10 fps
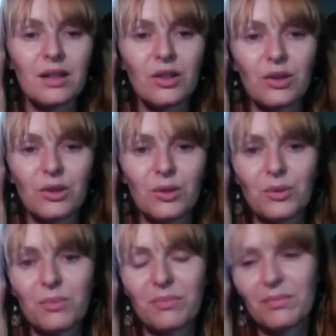
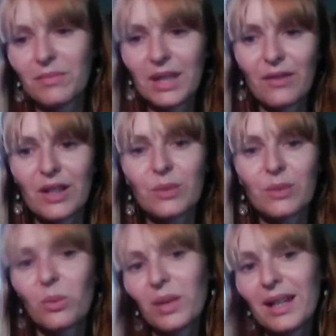to give us
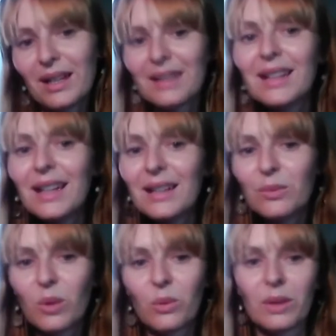what we need
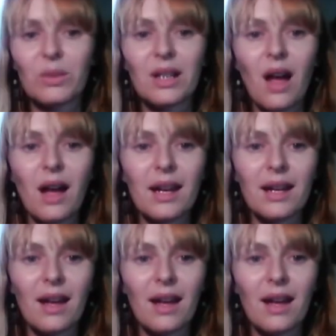and what we would like.